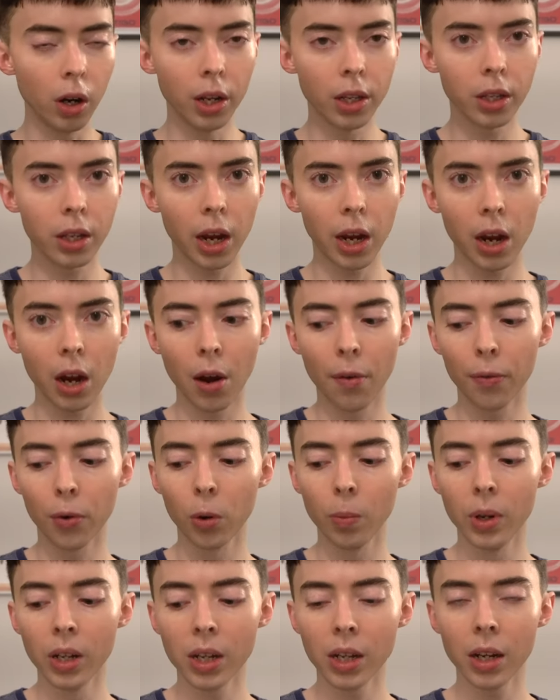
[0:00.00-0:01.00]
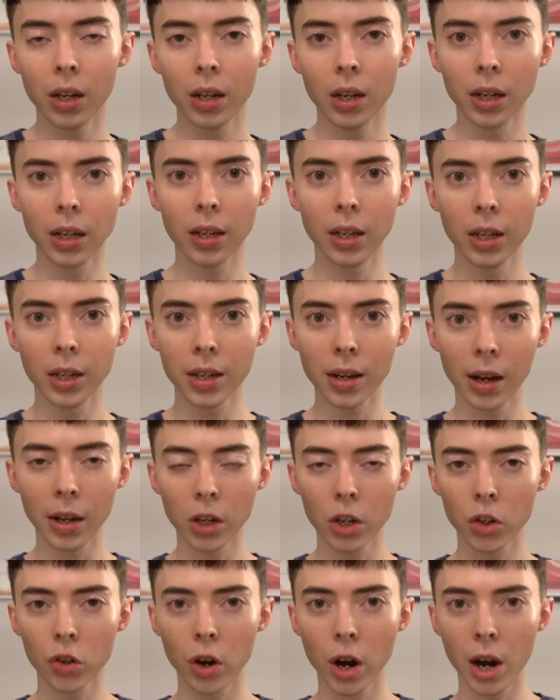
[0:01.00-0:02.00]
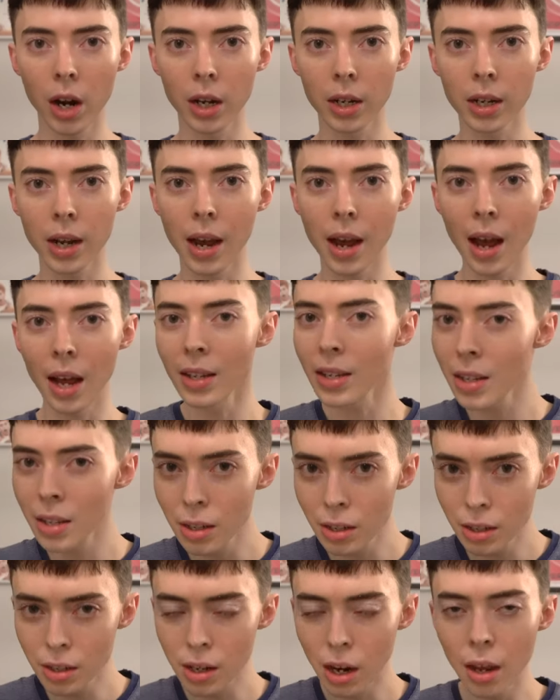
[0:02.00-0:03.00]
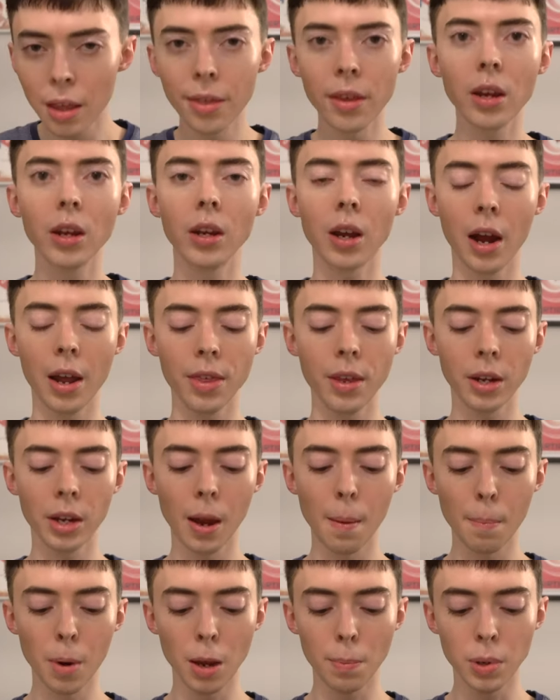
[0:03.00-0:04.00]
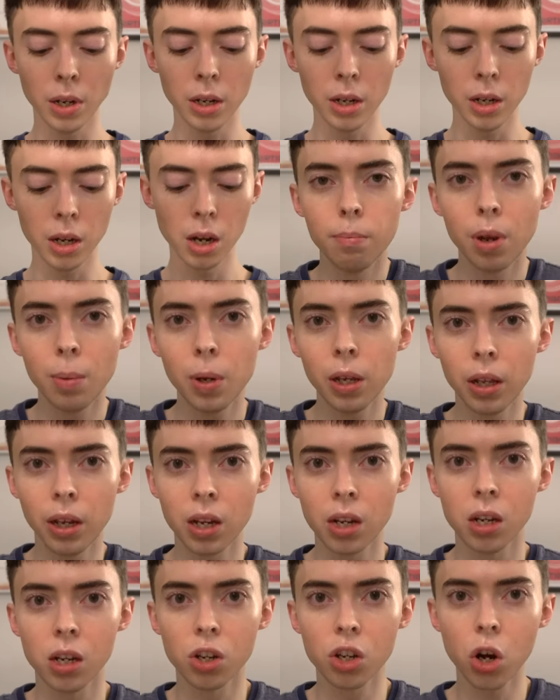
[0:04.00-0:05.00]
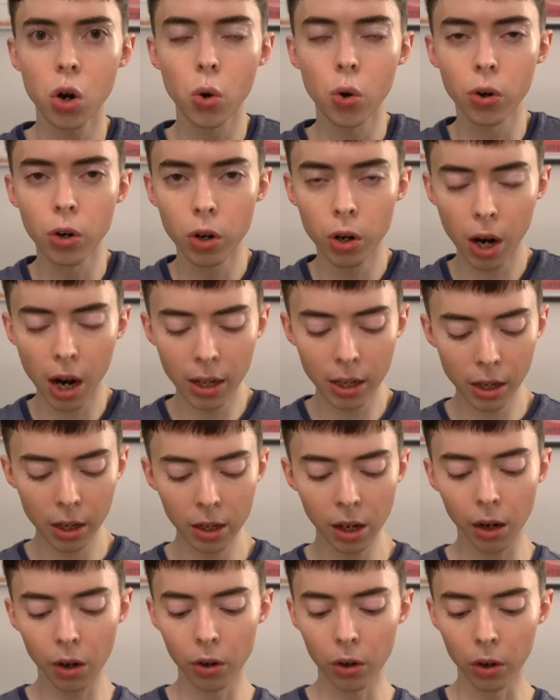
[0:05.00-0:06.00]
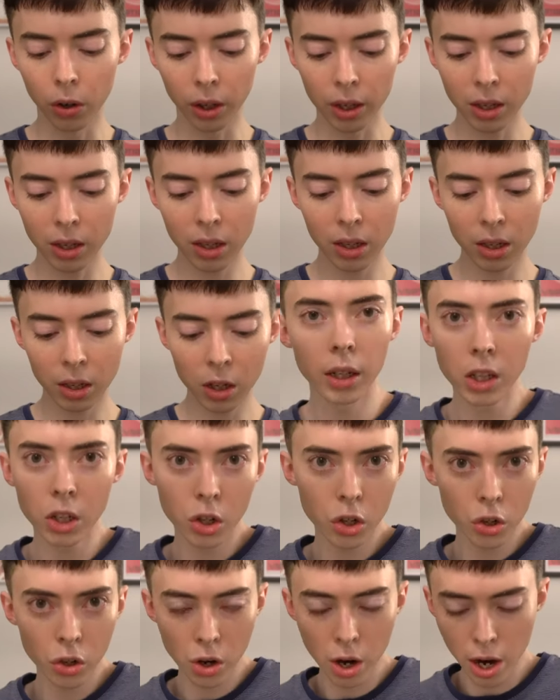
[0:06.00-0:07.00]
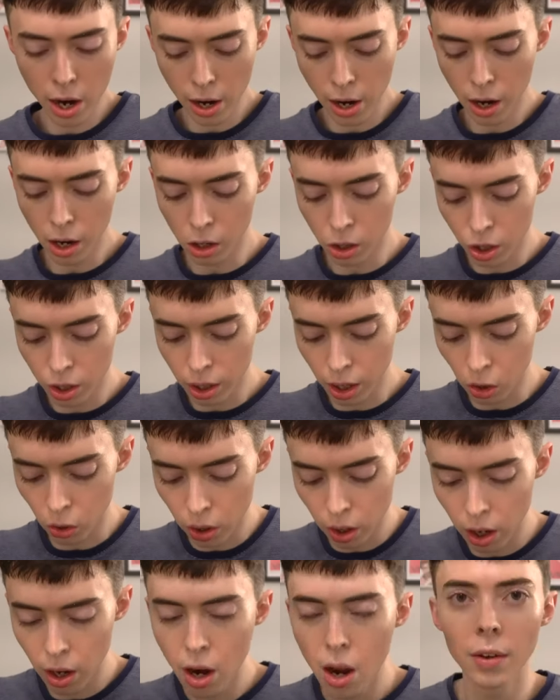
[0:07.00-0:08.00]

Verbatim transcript: It's a fermented yeast extract essence, I think. I think it might be maybe like a toner essence. I don't know. Let's let's try it out, shall we?